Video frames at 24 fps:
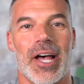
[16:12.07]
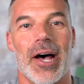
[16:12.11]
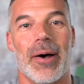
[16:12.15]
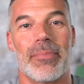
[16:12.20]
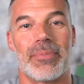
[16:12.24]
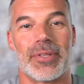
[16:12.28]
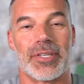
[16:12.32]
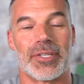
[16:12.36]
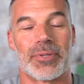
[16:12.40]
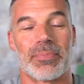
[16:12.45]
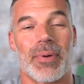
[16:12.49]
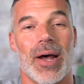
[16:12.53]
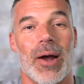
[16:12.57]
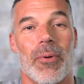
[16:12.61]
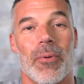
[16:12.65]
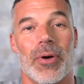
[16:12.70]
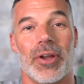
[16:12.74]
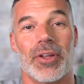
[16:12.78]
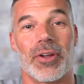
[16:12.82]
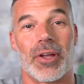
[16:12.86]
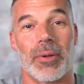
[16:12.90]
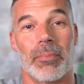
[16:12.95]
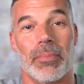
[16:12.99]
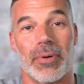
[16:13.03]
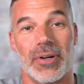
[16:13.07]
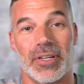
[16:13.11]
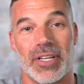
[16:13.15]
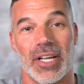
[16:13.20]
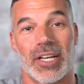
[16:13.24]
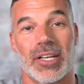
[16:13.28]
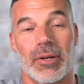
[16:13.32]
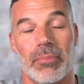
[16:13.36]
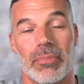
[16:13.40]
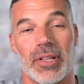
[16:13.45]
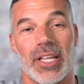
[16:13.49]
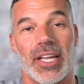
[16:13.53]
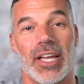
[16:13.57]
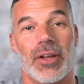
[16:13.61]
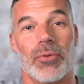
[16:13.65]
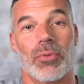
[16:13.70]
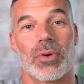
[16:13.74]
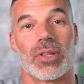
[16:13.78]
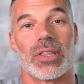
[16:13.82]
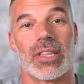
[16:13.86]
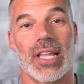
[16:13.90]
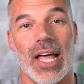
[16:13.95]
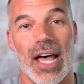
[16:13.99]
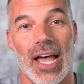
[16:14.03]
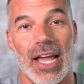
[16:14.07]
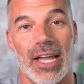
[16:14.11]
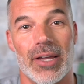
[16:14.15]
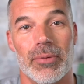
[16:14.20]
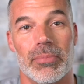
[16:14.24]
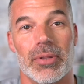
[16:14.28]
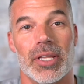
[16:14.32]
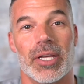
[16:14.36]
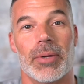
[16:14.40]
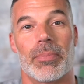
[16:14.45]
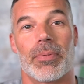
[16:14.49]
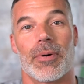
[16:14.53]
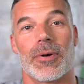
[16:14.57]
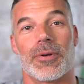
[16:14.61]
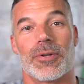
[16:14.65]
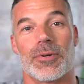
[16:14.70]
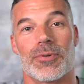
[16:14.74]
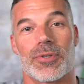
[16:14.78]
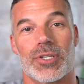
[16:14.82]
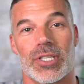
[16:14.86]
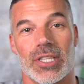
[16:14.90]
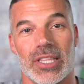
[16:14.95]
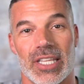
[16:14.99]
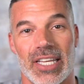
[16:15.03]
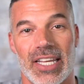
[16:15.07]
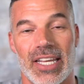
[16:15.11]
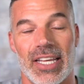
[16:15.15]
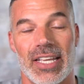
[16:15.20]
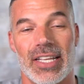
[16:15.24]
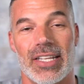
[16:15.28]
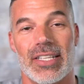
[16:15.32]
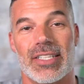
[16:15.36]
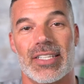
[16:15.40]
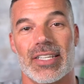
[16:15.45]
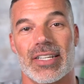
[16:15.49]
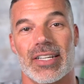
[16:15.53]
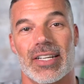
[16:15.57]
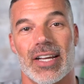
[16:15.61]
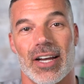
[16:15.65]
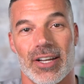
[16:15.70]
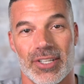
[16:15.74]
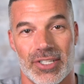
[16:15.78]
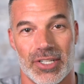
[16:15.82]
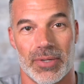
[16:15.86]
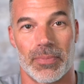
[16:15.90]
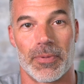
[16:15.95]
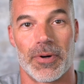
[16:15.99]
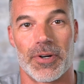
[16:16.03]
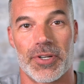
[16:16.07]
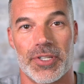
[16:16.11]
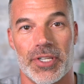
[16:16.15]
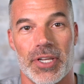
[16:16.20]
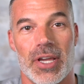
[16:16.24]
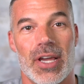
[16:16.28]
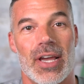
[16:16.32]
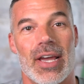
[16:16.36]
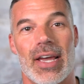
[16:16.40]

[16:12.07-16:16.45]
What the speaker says: up to the spot where you can predictably and reliably produce leads and customers,